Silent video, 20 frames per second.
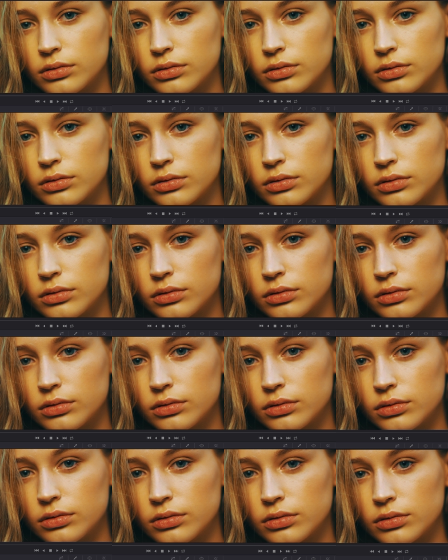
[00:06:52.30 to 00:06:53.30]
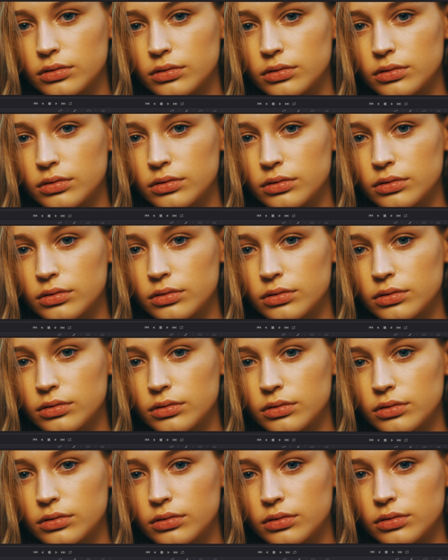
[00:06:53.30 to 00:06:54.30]

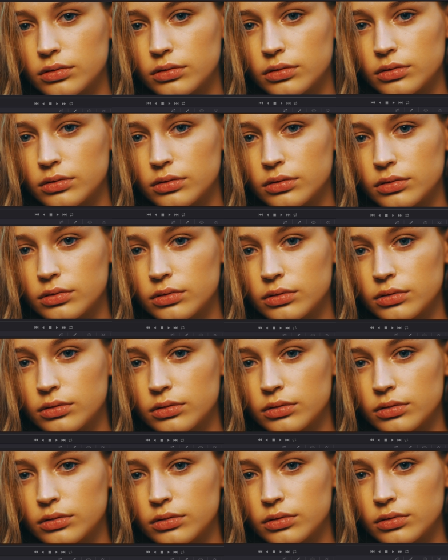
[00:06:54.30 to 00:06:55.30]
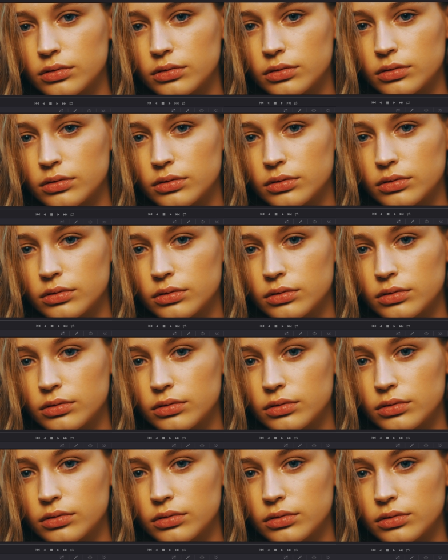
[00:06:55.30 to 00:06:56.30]

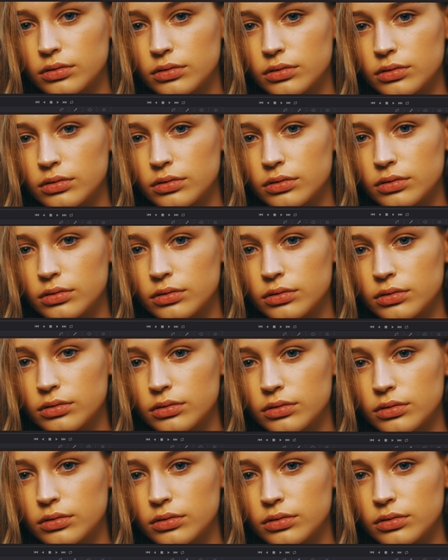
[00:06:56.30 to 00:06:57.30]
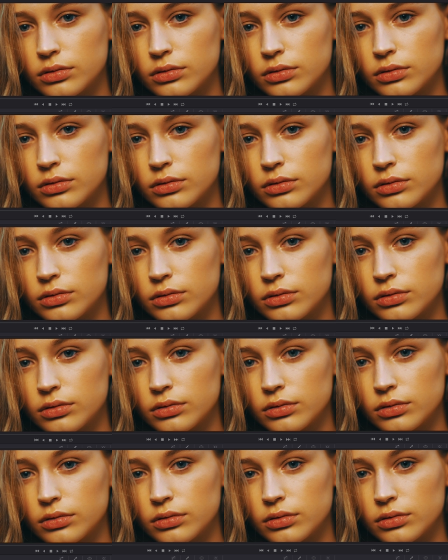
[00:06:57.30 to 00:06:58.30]

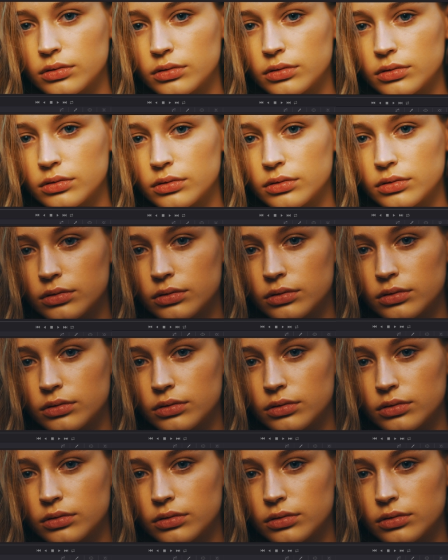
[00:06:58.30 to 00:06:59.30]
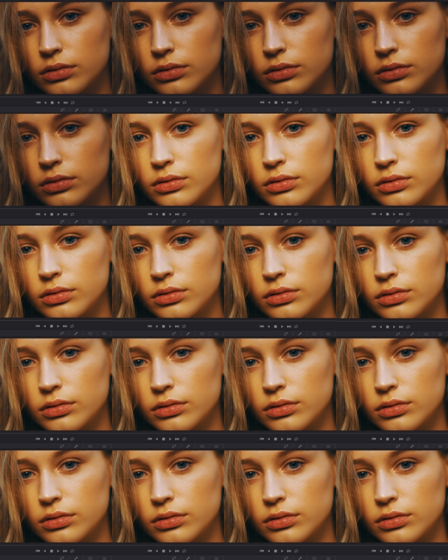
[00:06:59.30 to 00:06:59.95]
(no one is talking)